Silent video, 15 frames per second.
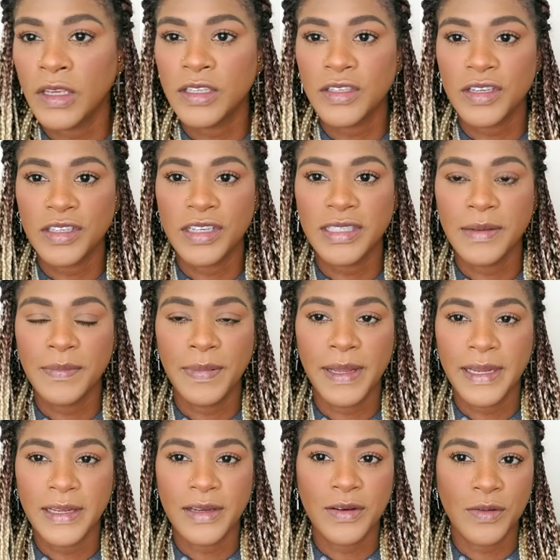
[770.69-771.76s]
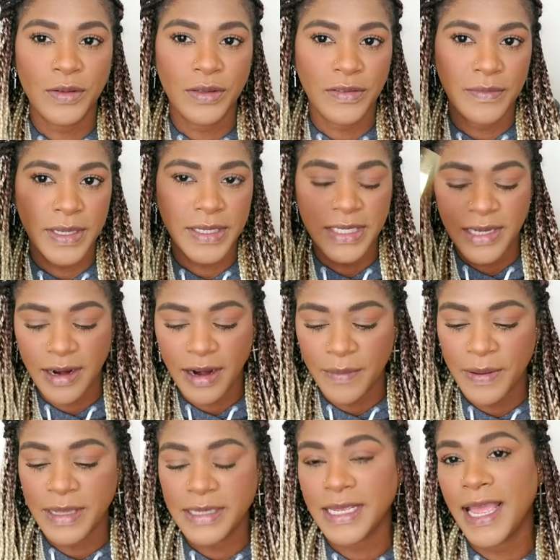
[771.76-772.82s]
So I just applied a coat of mascara
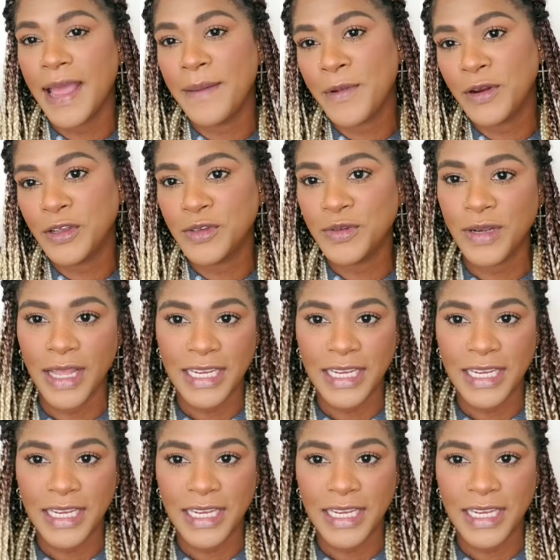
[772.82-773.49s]
because I am gonna do